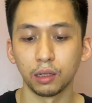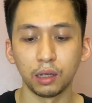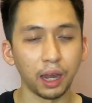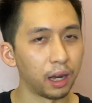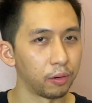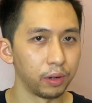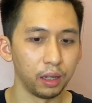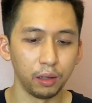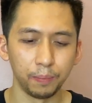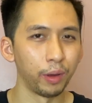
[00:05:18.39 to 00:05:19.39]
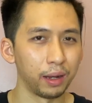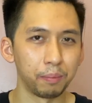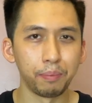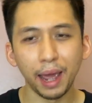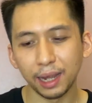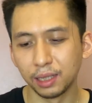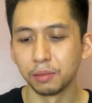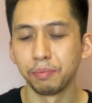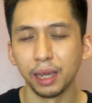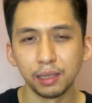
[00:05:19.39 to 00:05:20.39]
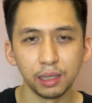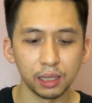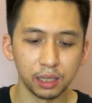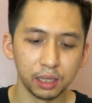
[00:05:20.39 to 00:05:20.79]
Kyrie went back to basics.